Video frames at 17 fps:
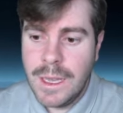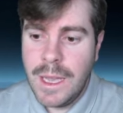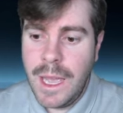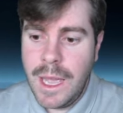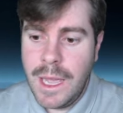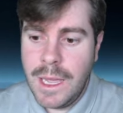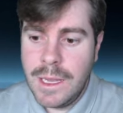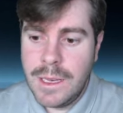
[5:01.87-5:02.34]

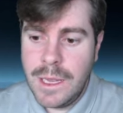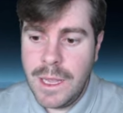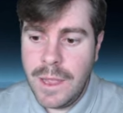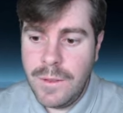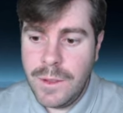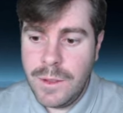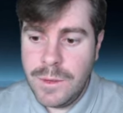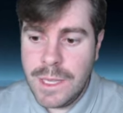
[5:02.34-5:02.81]
And
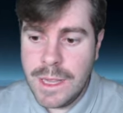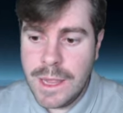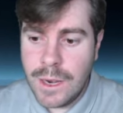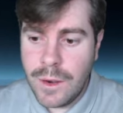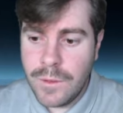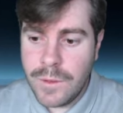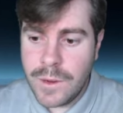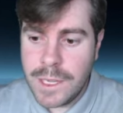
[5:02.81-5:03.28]
if you did
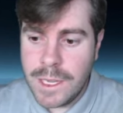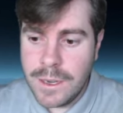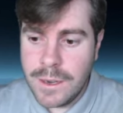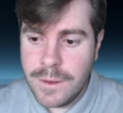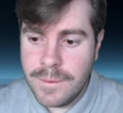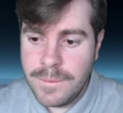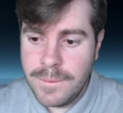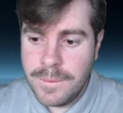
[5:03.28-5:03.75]
that over
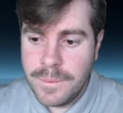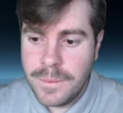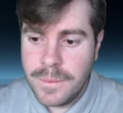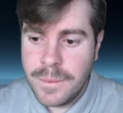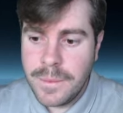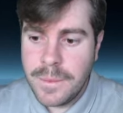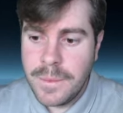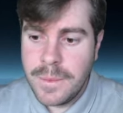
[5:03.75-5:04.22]
here,
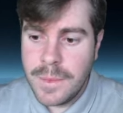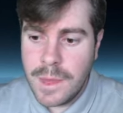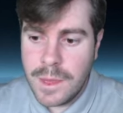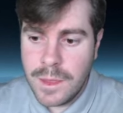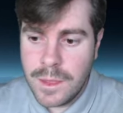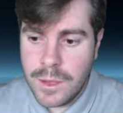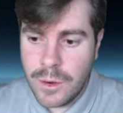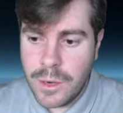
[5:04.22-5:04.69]

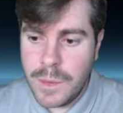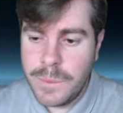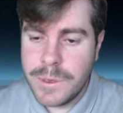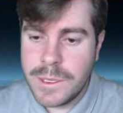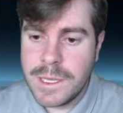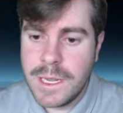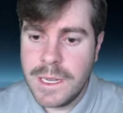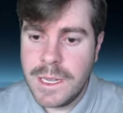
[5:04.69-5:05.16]

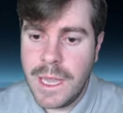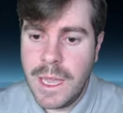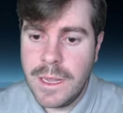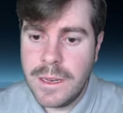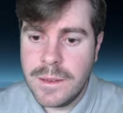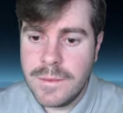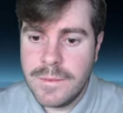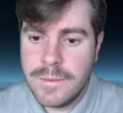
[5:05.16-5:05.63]
30%
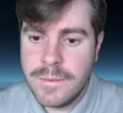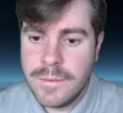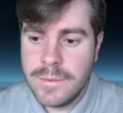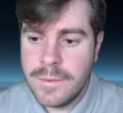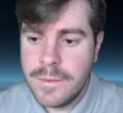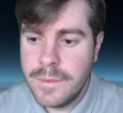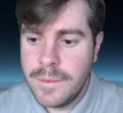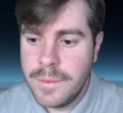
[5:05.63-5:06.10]
gain.
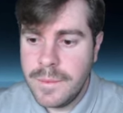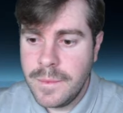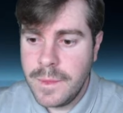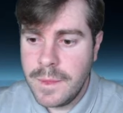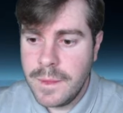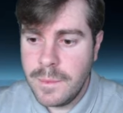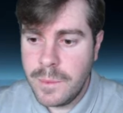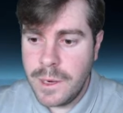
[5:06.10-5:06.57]

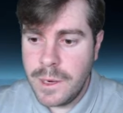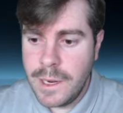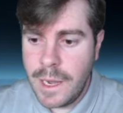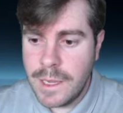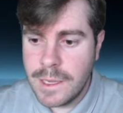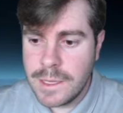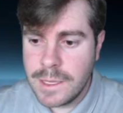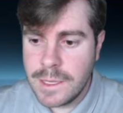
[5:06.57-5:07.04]
Pretty
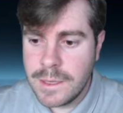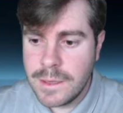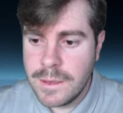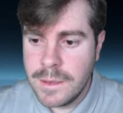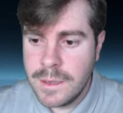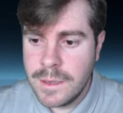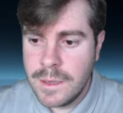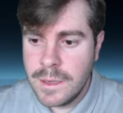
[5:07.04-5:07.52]
nice.
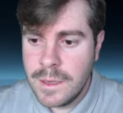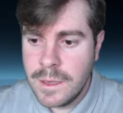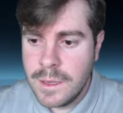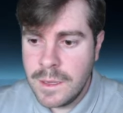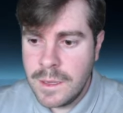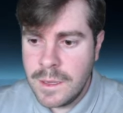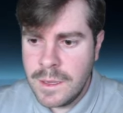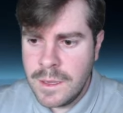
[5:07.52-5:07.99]

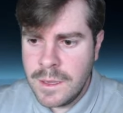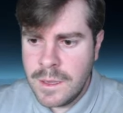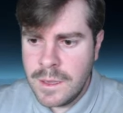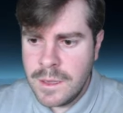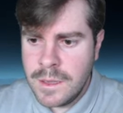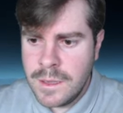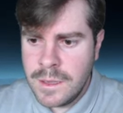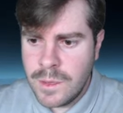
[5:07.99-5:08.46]

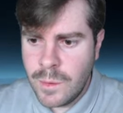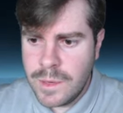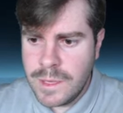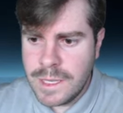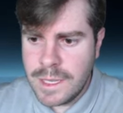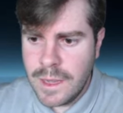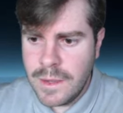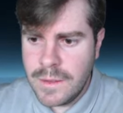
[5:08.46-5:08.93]

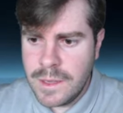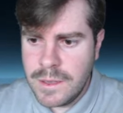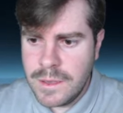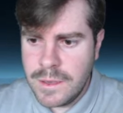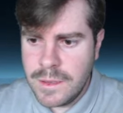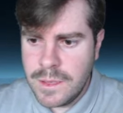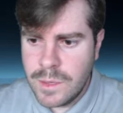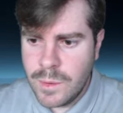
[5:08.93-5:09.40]

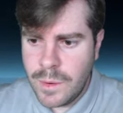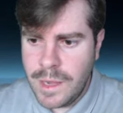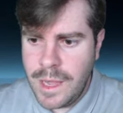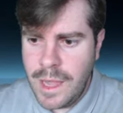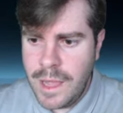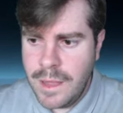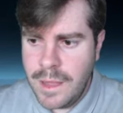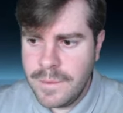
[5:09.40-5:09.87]
27,
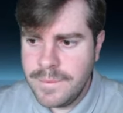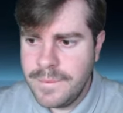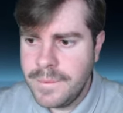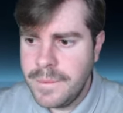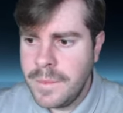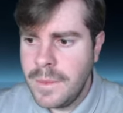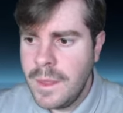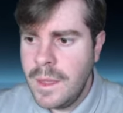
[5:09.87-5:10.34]
28.
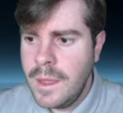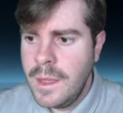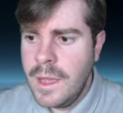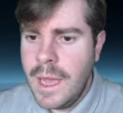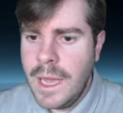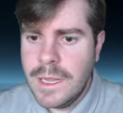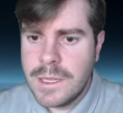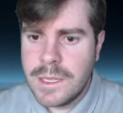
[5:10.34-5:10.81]

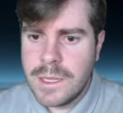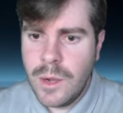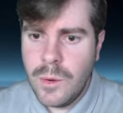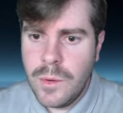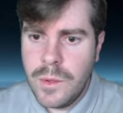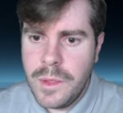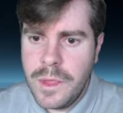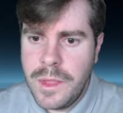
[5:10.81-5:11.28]
And
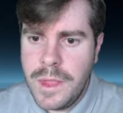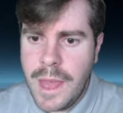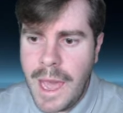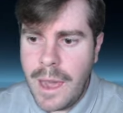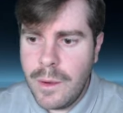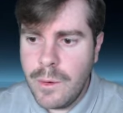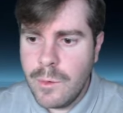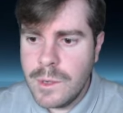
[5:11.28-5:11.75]
so
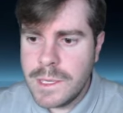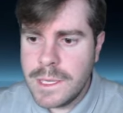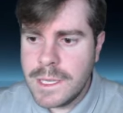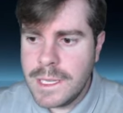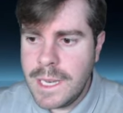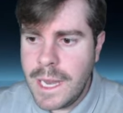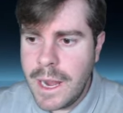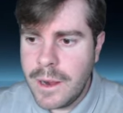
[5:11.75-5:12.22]
that was
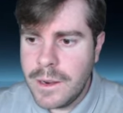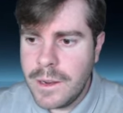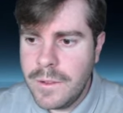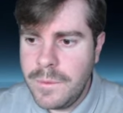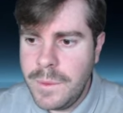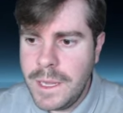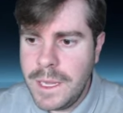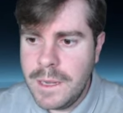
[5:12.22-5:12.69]
the
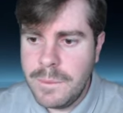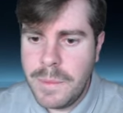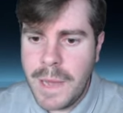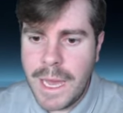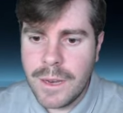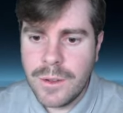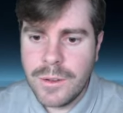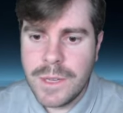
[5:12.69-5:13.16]
narrative being
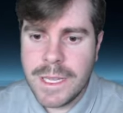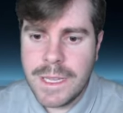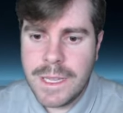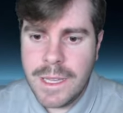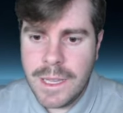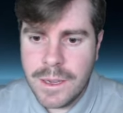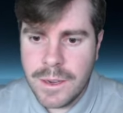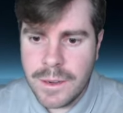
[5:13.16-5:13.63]
peddled
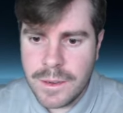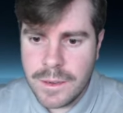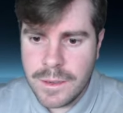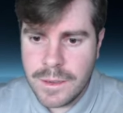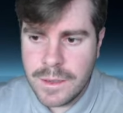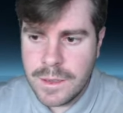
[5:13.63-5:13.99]
here.